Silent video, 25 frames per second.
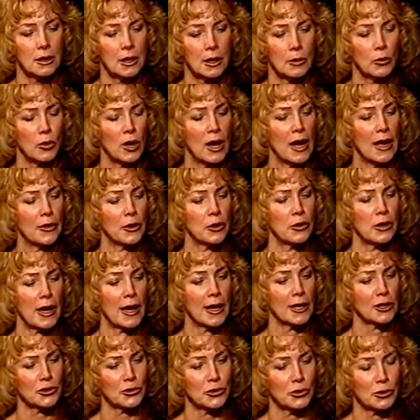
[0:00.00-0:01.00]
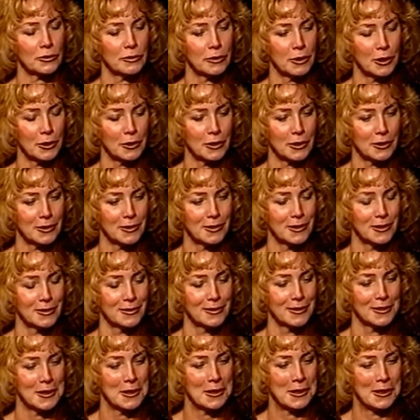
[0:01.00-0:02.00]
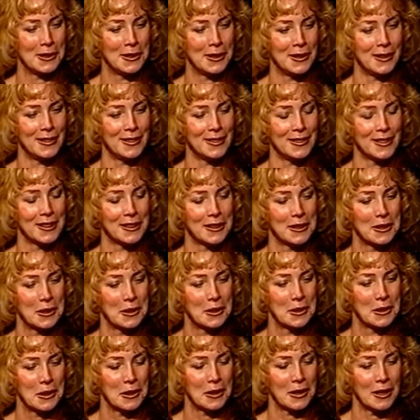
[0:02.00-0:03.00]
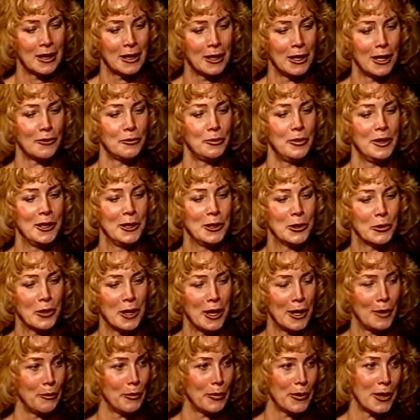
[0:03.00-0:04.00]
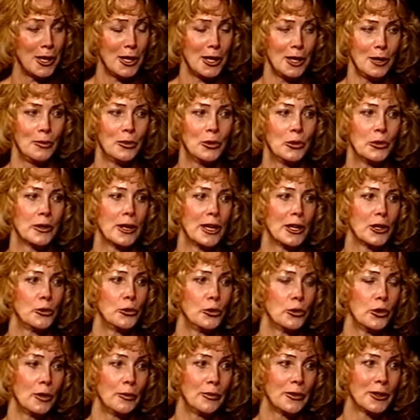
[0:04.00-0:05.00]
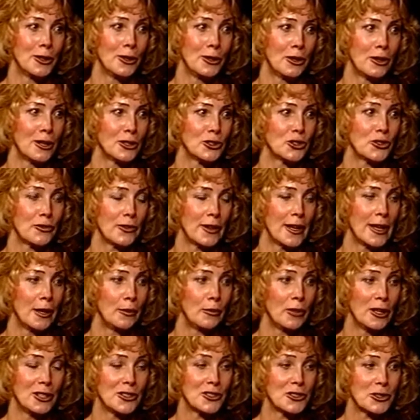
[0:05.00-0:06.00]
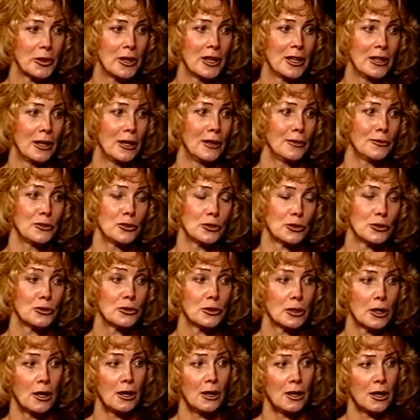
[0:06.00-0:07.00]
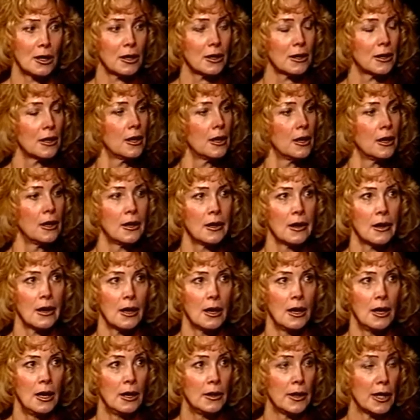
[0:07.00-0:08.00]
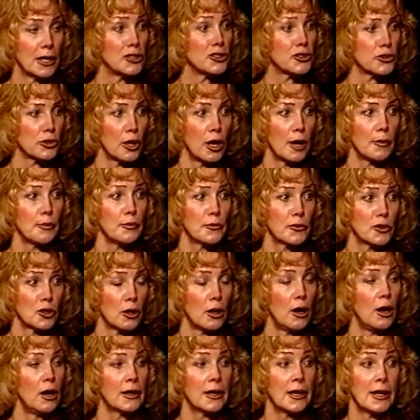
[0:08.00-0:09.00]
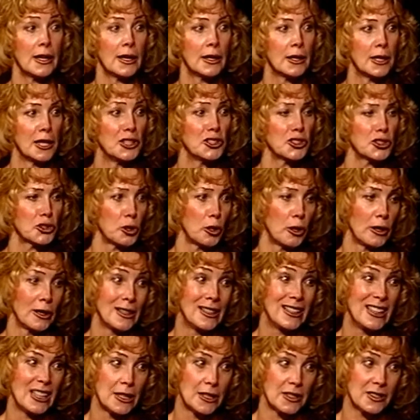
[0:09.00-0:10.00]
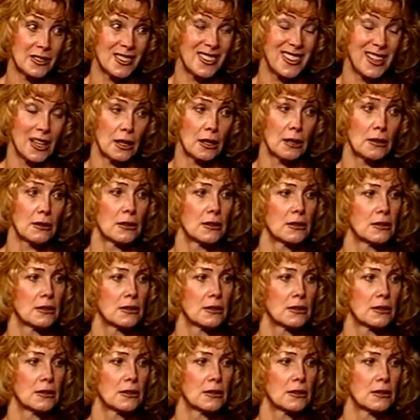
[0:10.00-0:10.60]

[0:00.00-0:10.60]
I'm rather extroverted. And I loved being around people, and I grew up in a large family, so I loved to talk. And I stopped talking and I started listening.